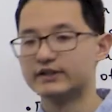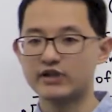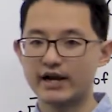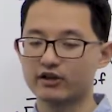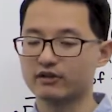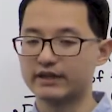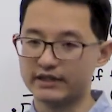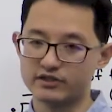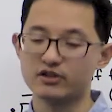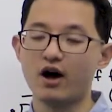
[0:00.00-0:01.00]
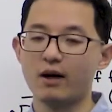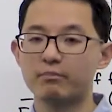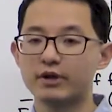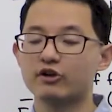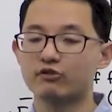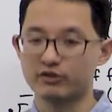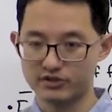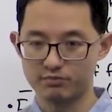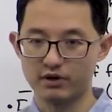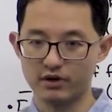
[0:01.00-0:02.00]
ejaculate is not pure
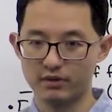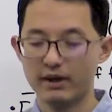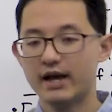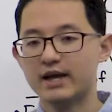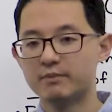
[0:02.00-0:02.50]
sperm.